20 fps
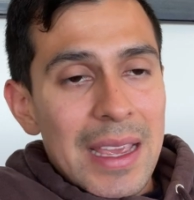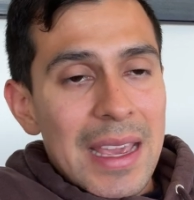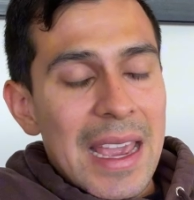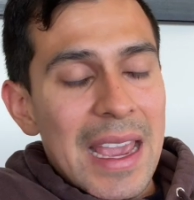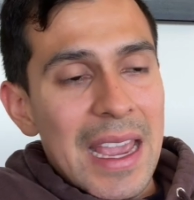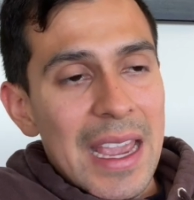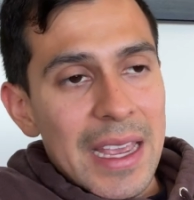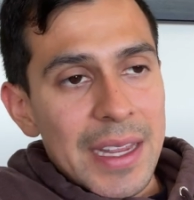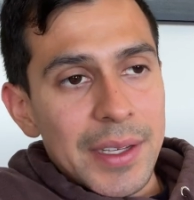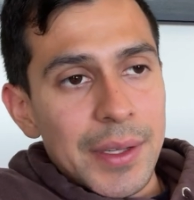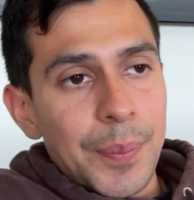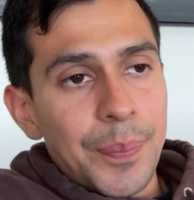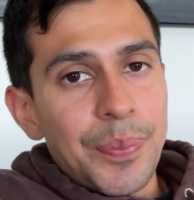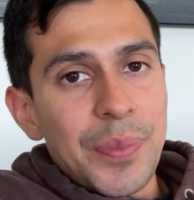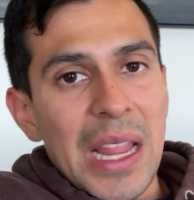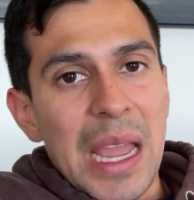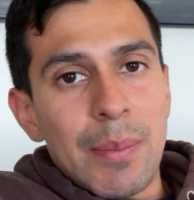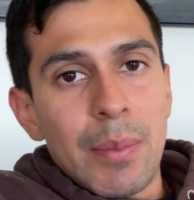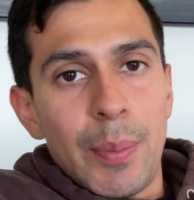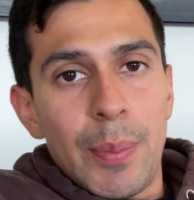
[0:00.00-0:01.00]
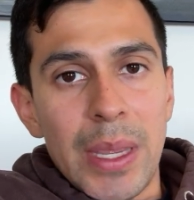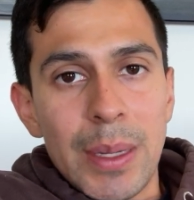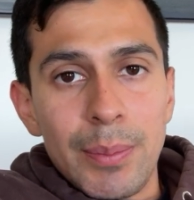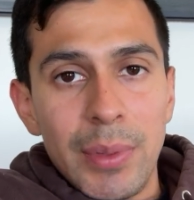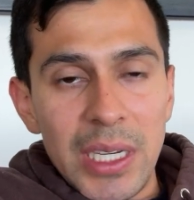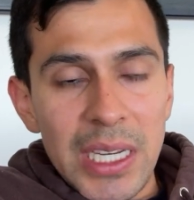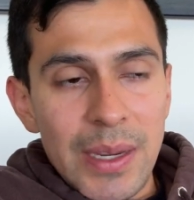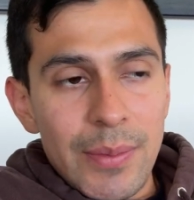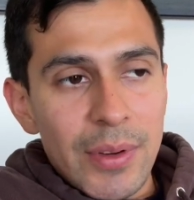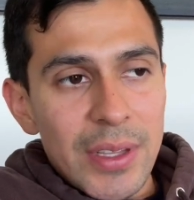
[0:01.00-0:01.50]
And I'm a big
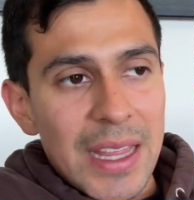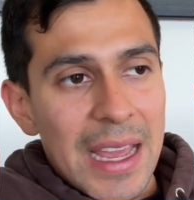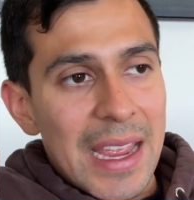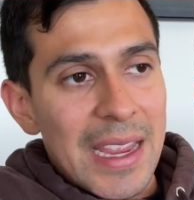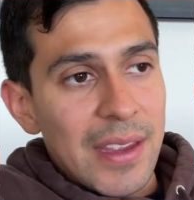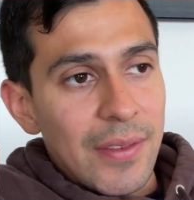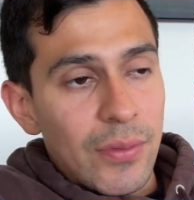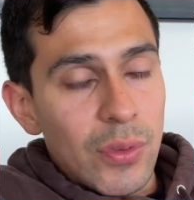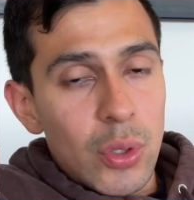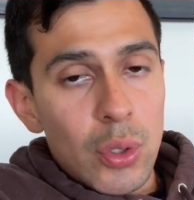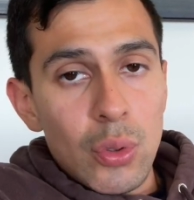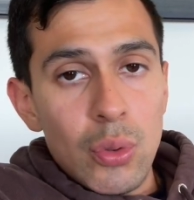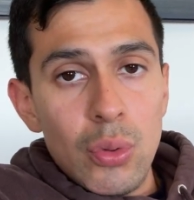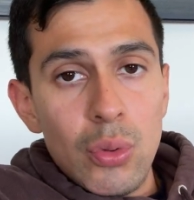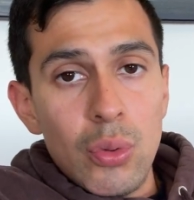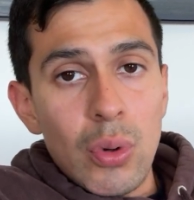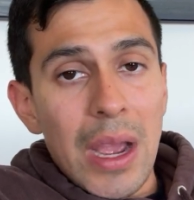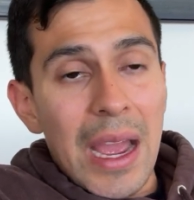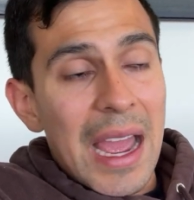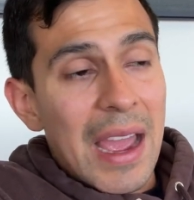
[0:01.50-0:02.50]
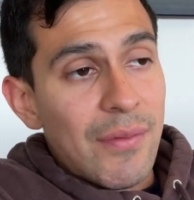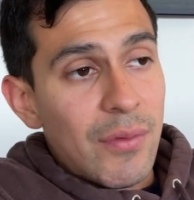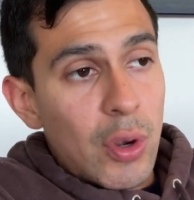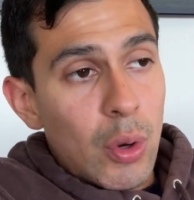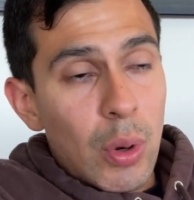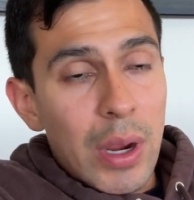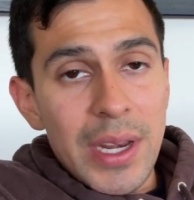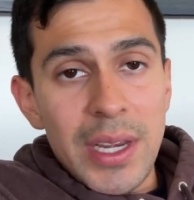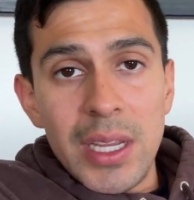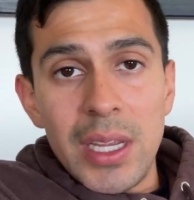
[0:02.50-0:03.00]
believer that if you have
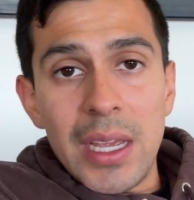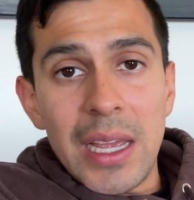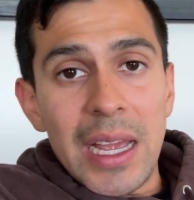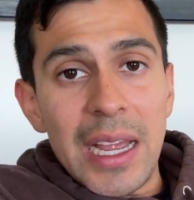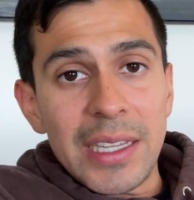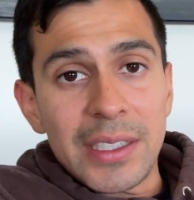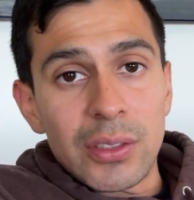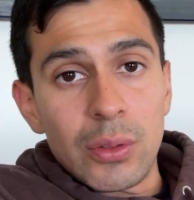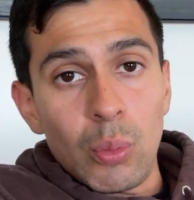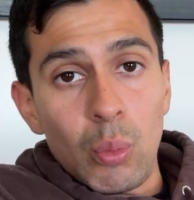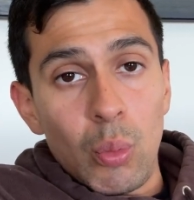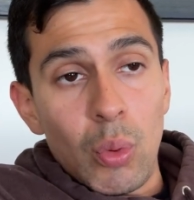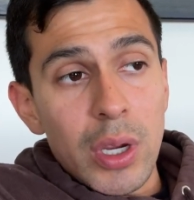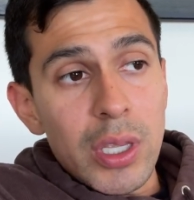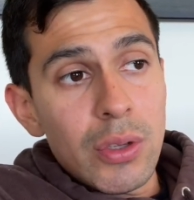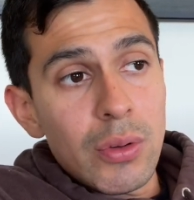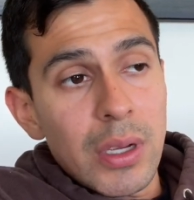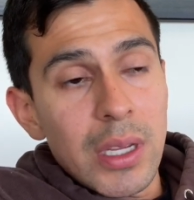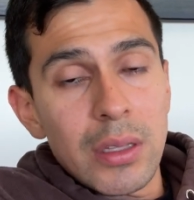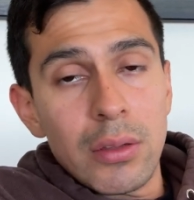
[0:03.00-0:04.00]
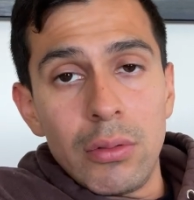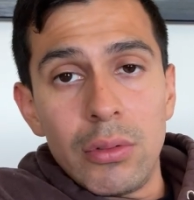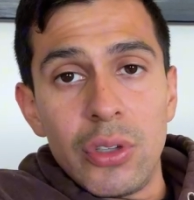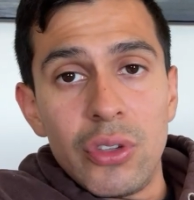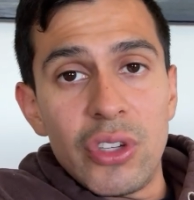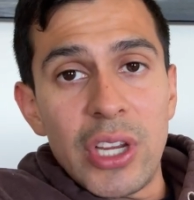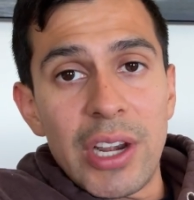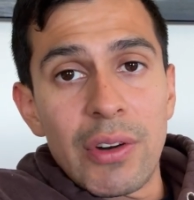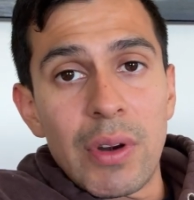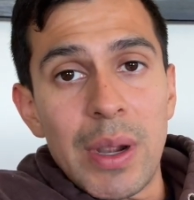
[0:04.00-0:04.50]
no idea as to what you can do to
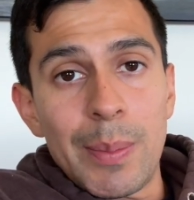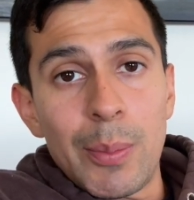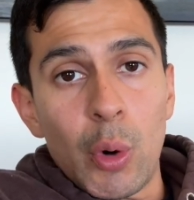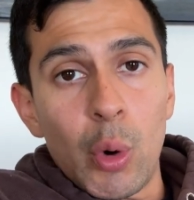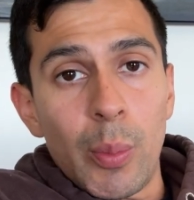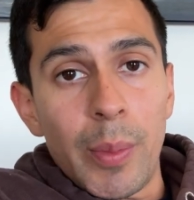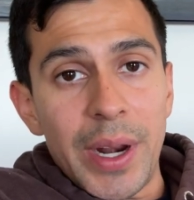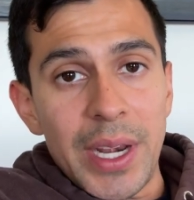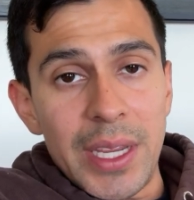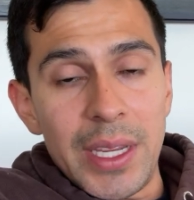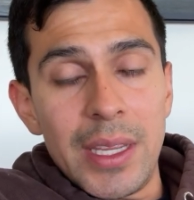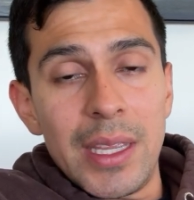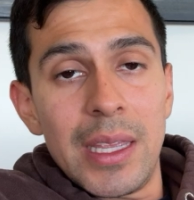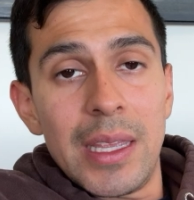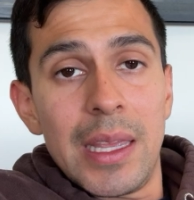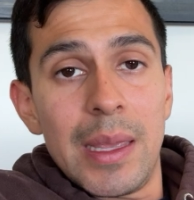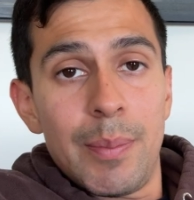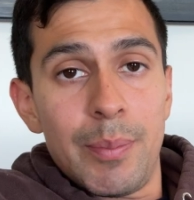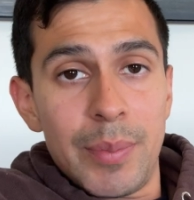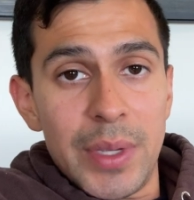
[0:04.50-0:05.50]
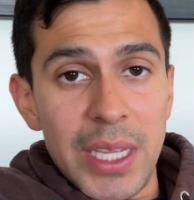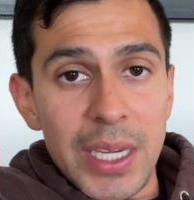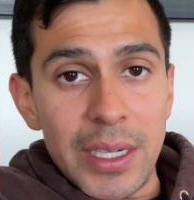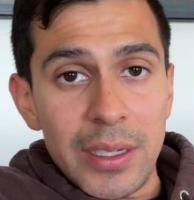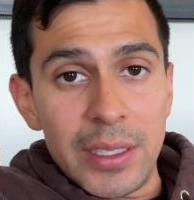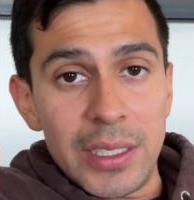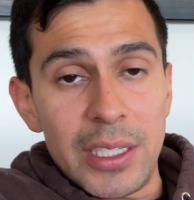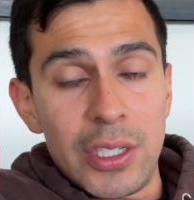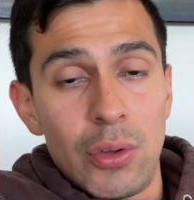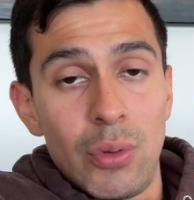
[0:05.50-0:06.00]
generate more money,
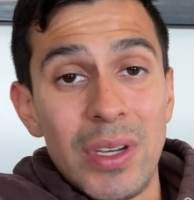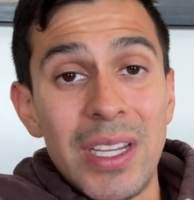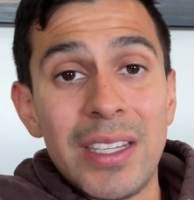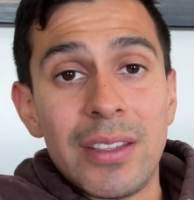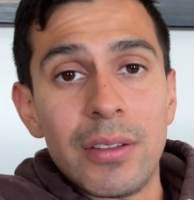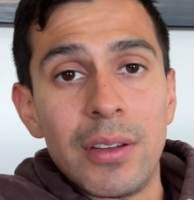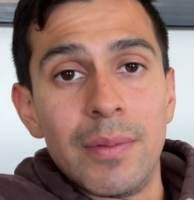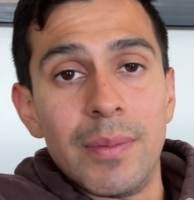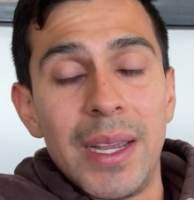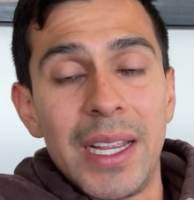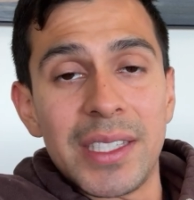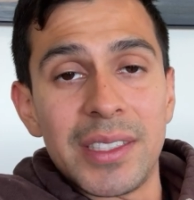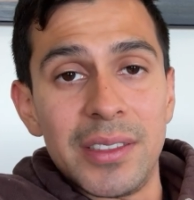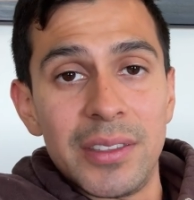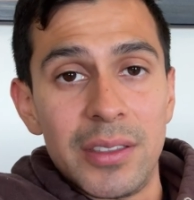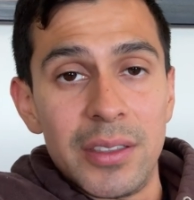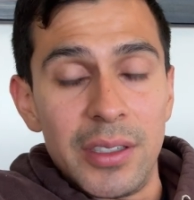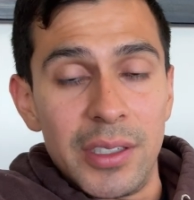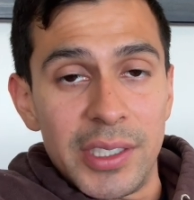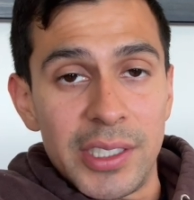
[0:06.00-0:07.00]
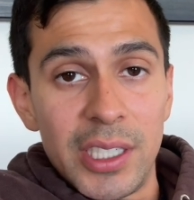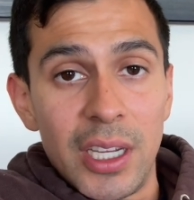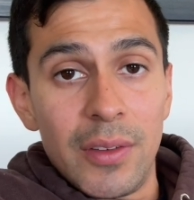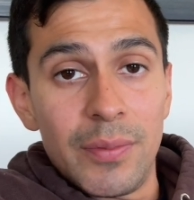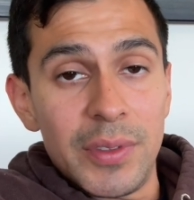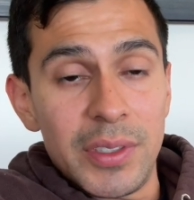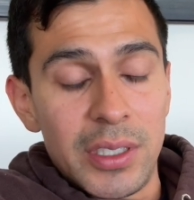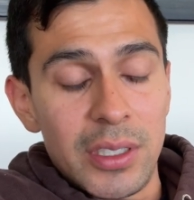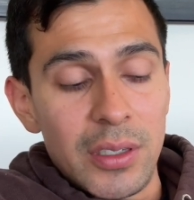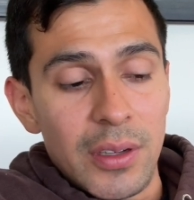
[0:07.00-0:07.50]
immediately you need to invest into yourself,
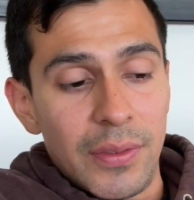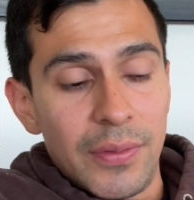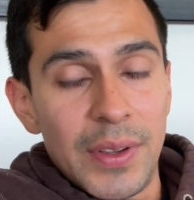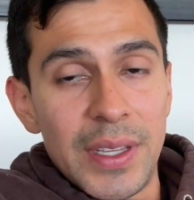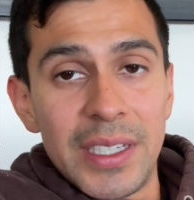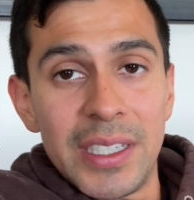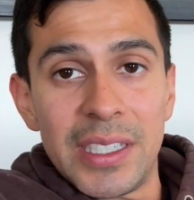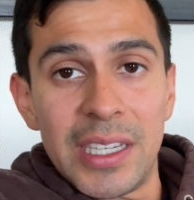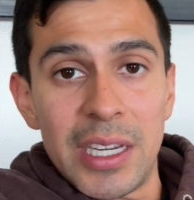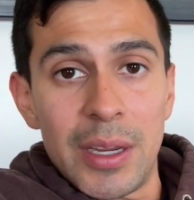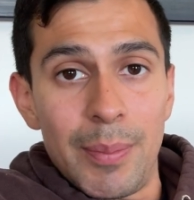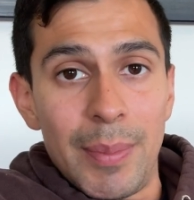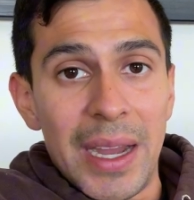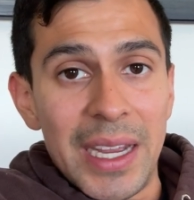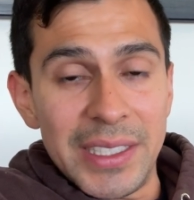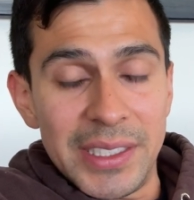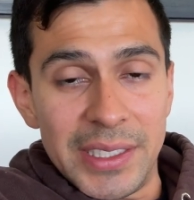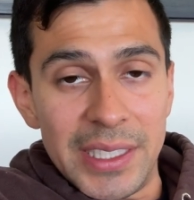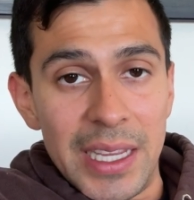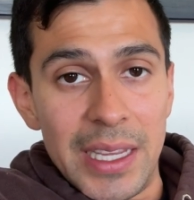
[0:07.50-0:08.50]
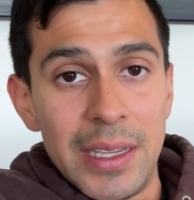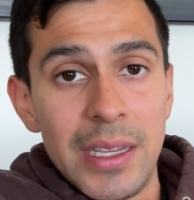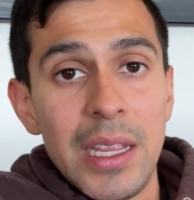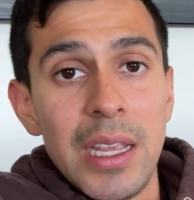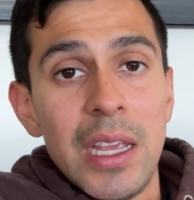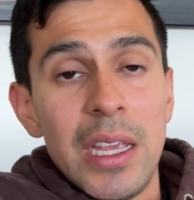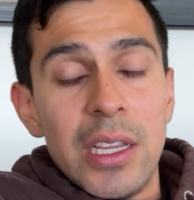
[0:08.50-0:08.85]
into your fitness and your mindset.